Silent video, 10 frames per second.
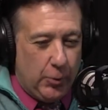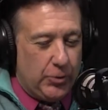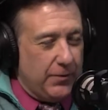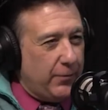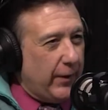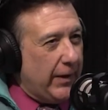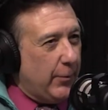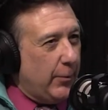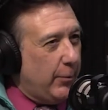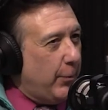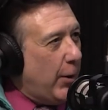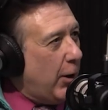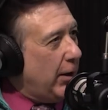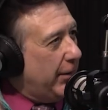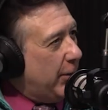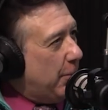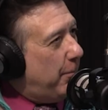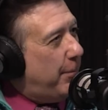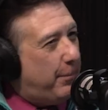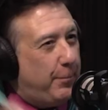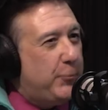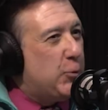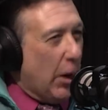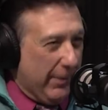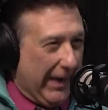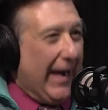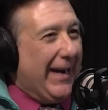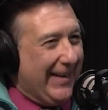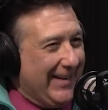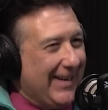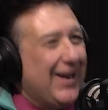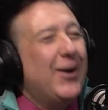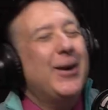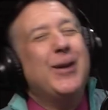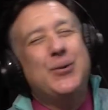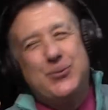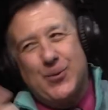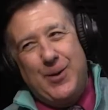huge inflatable ball, and they're drumming, drumming, cardio drumming, cardio yes.